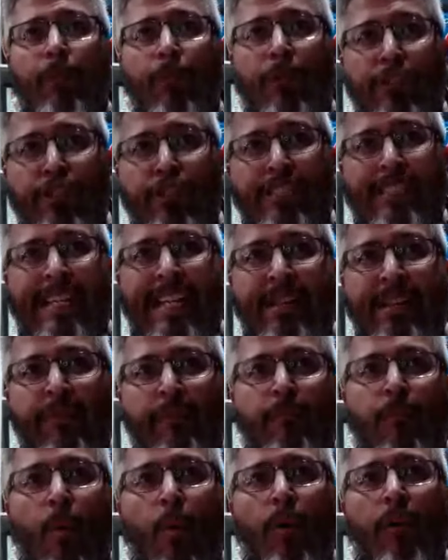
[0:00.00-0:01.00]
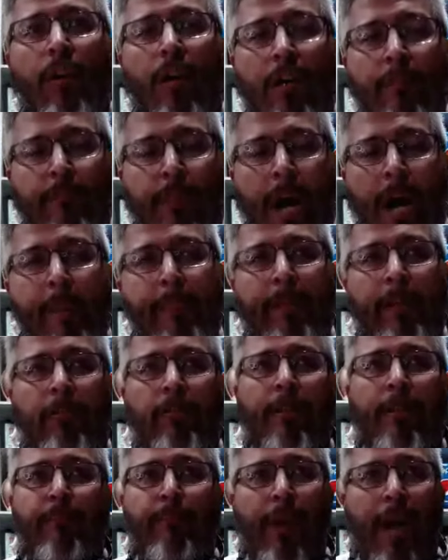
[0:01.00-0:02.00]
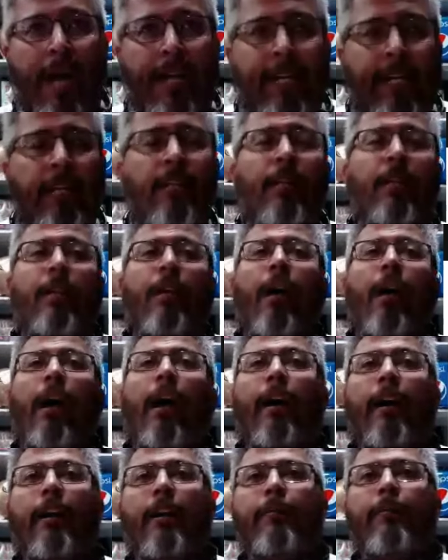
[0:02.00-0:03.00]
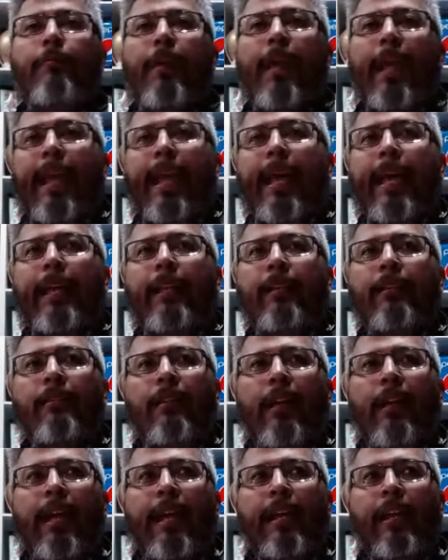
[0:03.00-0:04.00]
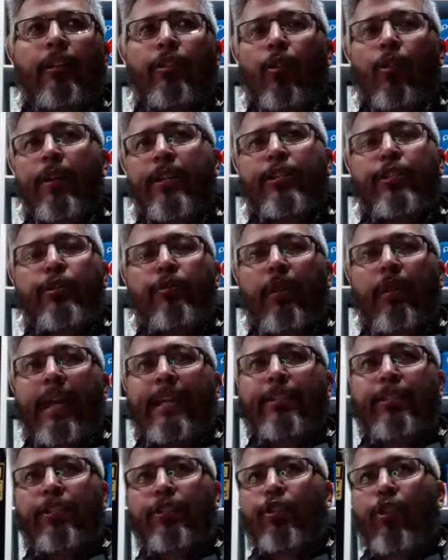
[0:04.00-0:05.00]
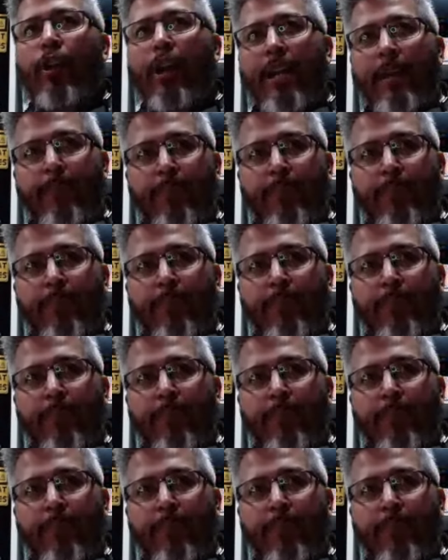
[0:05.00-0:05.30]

which is even more unpopular than Biden. And it's already too late to try